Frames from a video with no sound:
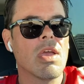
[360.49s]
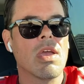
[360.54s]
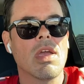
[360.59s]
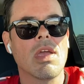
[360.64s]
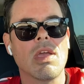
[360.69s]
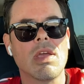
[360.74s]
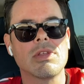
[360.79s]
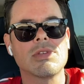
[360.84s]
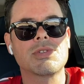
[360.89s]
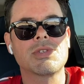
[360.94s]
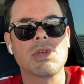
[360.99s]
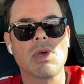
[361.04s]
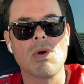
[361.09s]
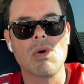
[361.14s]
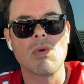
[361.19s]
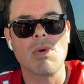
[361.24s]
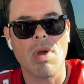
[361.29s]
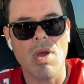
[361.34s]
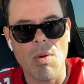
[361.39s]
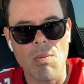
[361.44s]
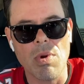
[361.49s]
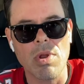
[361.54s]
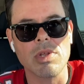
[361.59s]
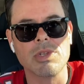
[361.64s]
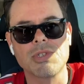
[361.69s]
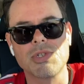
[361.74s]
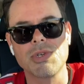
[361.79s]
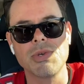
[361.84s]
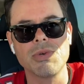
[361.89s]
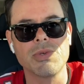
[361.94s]
And so I want
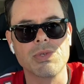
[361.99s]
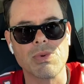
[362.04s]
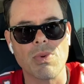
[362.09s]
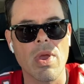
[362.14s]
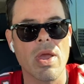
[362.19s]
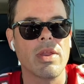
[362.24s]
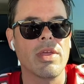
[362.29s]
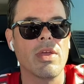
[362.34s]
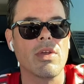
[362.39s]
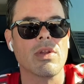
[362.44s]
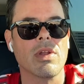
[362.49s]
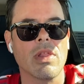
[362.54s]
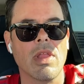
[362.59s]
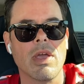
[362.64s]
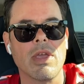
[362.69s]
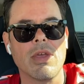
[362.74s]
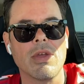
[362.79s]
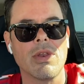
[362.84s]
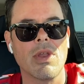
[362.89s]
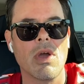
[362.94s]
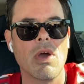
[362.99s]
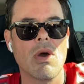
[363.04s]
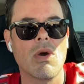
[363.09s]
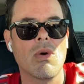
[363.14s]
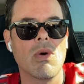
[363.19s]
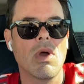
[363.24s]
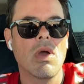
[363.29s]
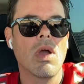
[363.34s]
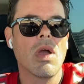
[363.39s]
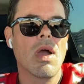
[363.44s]
to choose right here to let you know
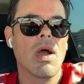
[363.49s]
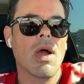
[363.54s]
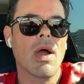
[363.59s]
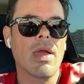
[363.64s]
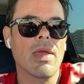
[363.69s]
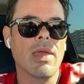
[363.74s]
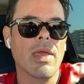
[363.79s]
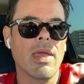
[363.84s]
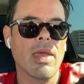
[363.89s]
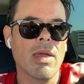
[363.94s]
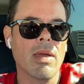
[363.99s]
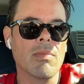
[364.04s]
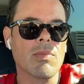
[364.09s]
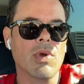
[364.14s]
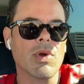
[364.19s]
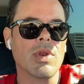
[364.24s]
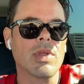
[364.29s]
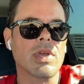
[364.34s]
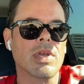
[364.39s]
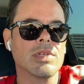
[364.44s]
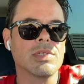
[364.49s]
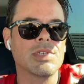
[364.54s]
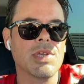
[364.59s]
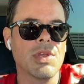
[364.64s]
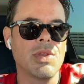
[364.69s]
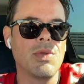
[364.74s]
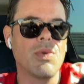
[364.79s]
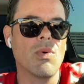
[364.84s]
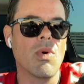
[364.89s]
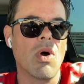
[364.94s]
I am going to
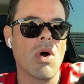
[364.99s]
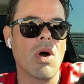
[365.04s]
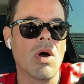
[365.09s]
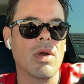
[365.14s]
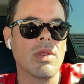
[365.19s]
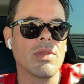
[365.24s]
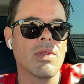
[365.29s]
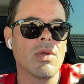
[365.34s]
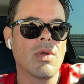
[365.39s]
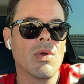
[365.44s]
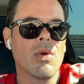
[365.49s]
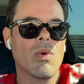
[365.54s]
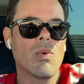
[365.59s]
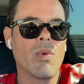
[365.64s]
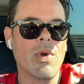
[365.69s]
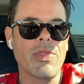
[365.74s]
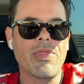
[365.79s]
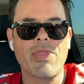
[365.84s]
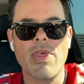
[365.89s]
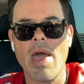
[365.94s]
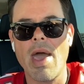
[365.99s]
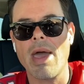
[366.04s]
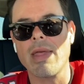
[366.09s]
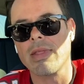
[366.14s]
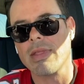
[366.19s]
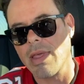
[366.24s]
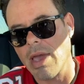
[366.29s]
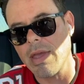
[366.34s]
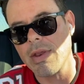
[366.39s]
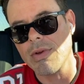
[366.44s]
continue on with that
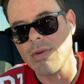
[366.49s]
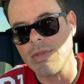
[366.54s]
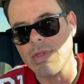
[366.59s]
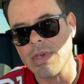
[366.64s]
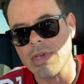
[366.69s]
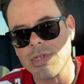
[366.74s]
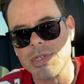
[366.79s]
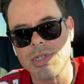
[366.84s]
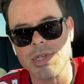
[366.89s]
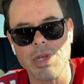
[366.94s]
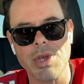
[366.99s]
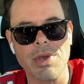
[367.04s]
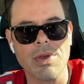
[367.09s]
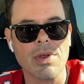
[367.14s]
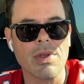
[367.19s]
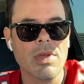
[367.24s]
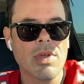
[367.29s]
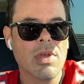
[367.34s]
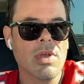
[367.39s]
later this year.